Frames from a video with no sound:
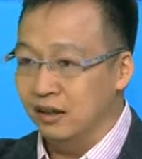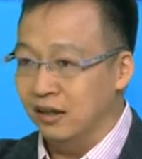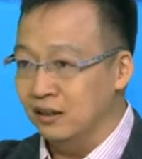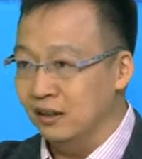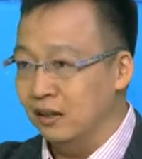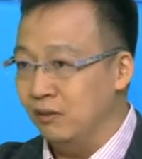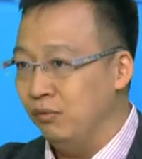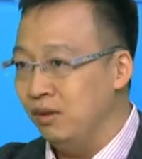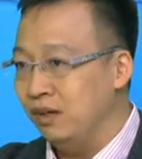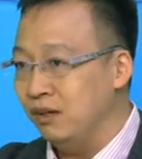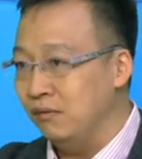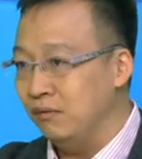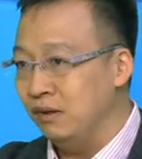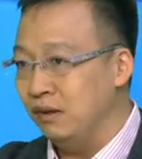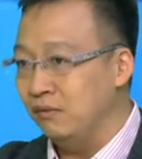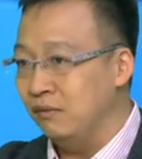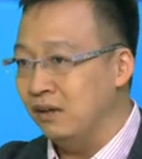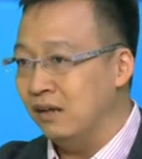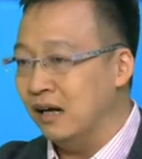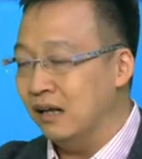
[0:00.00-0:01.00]
And then
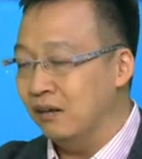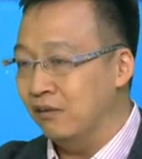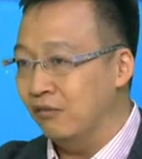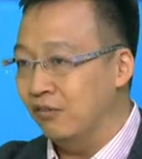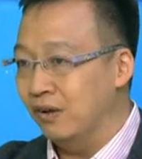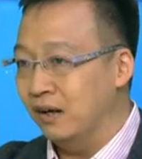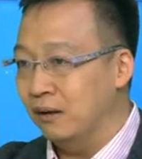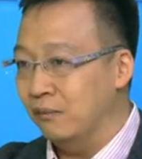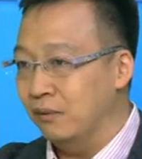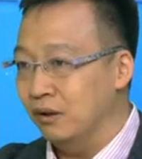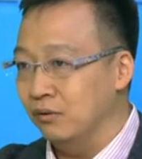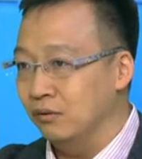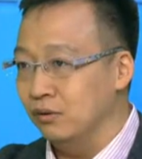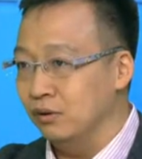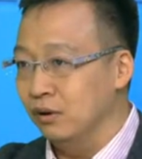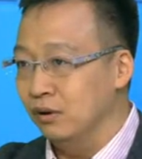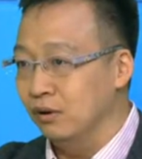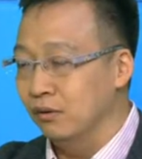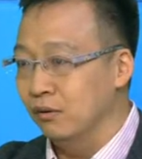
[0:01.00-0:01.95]
we got to think about,